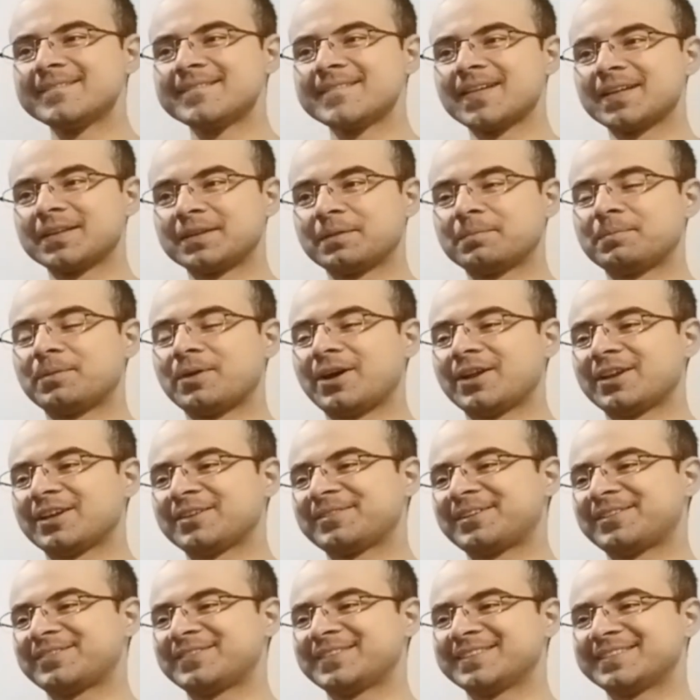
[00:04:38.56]
The
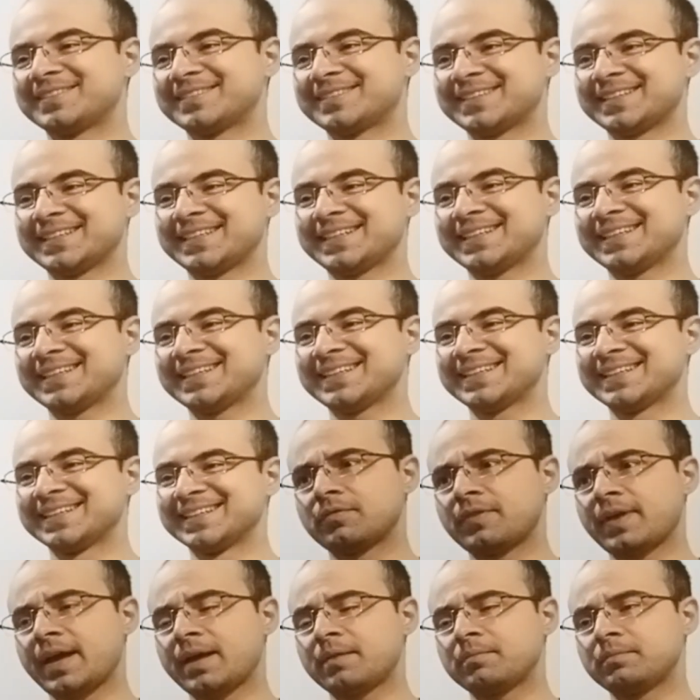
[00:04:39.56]
bottom of the sea.
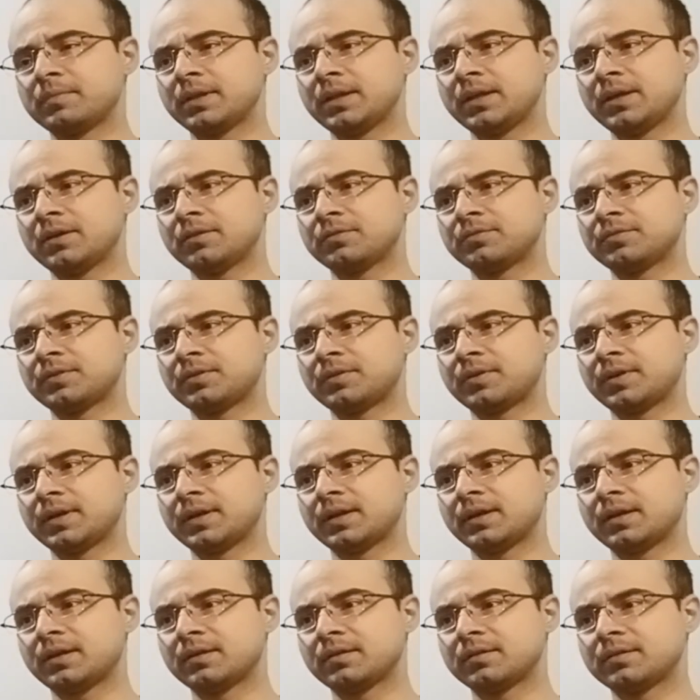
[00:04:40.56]
Family of
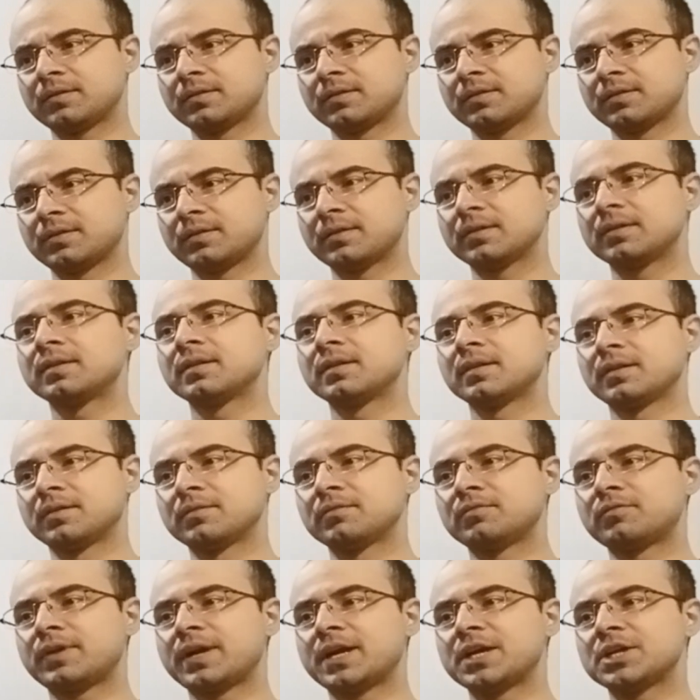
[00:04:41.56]
Sirena.
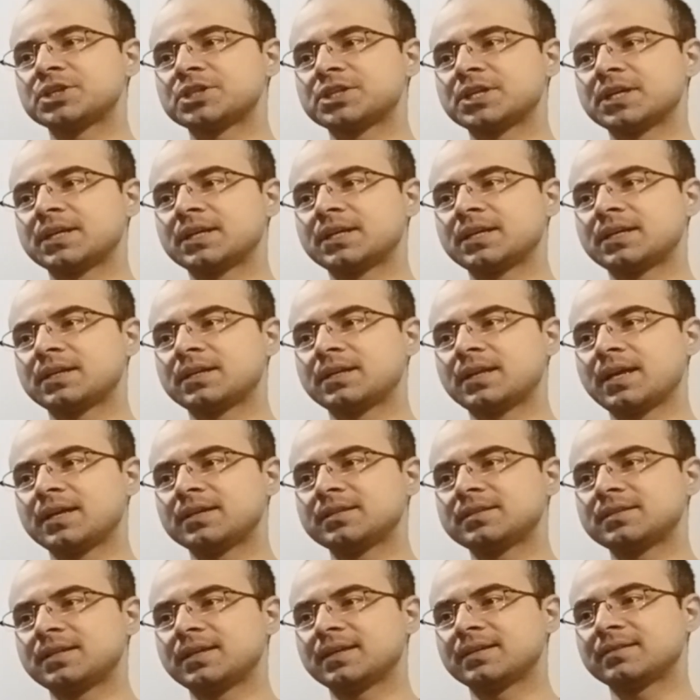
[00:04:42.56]
Fresh and
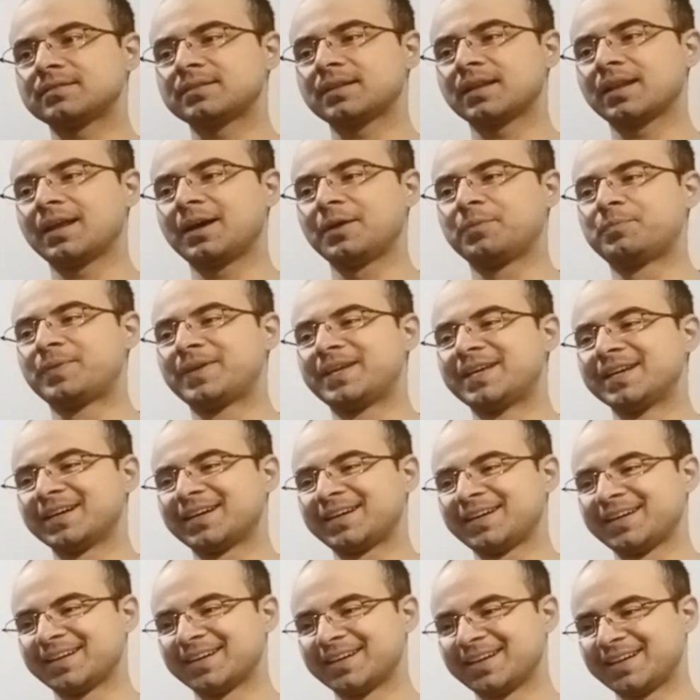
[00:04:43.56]
tasty as tilapia.
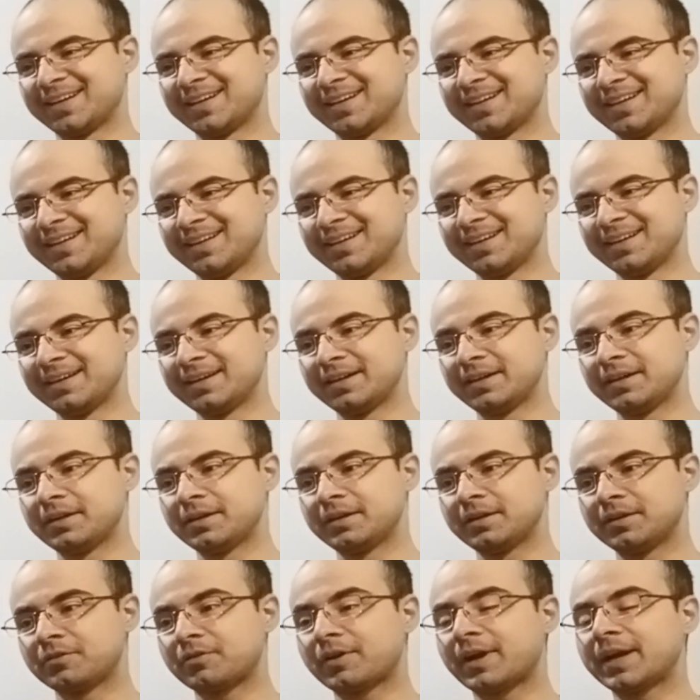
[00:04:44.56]

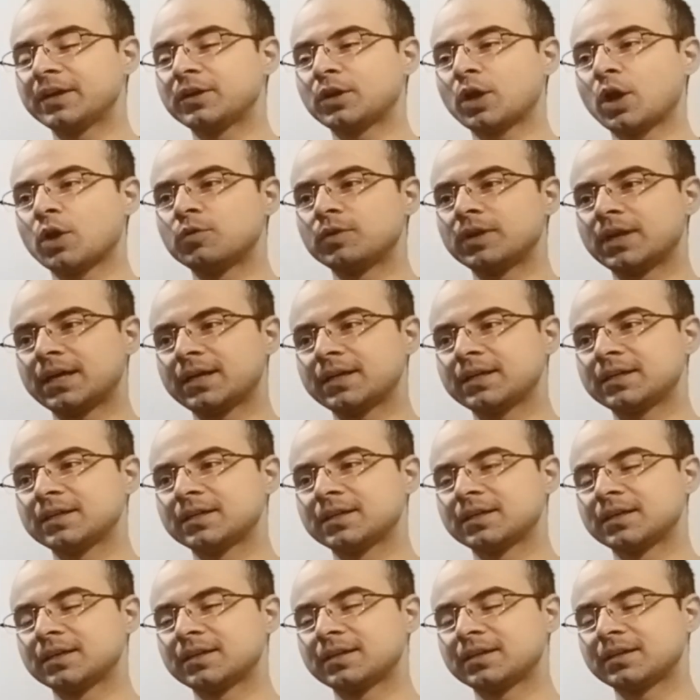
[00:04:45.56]
Tritona.
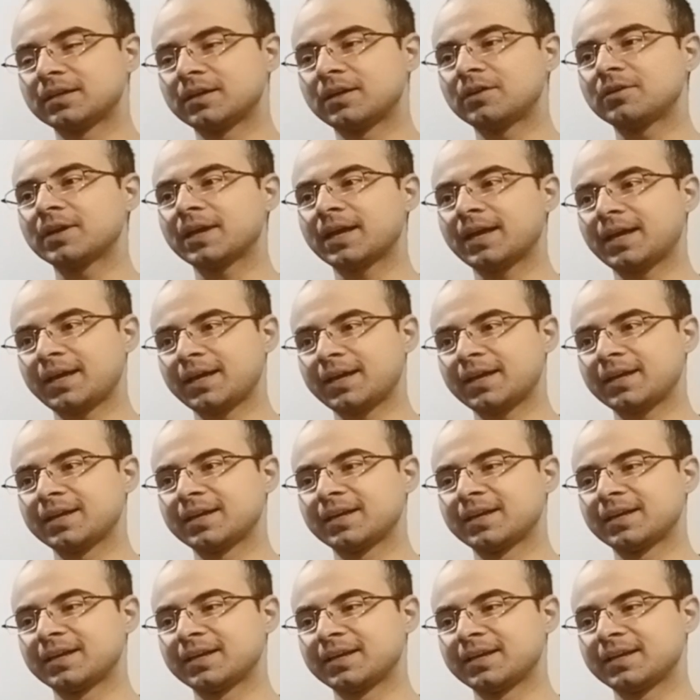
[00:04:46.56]
Okay.
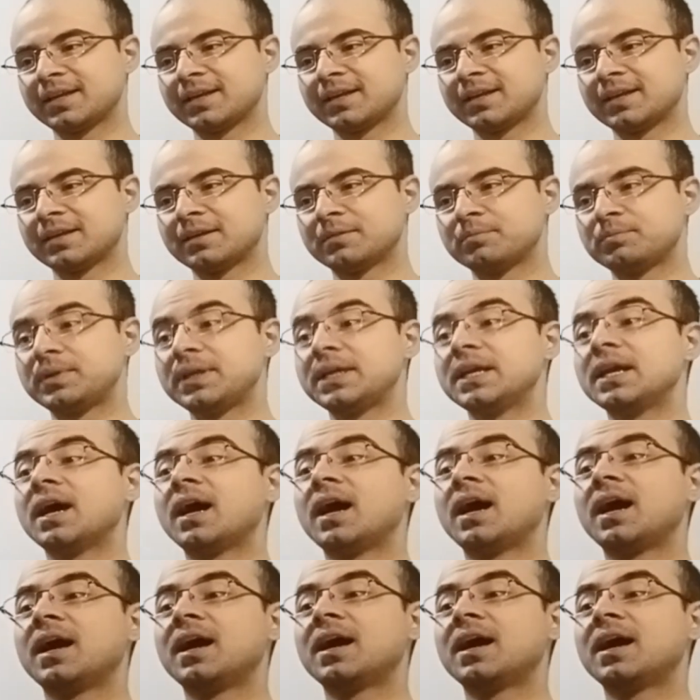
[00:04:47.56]
Pia.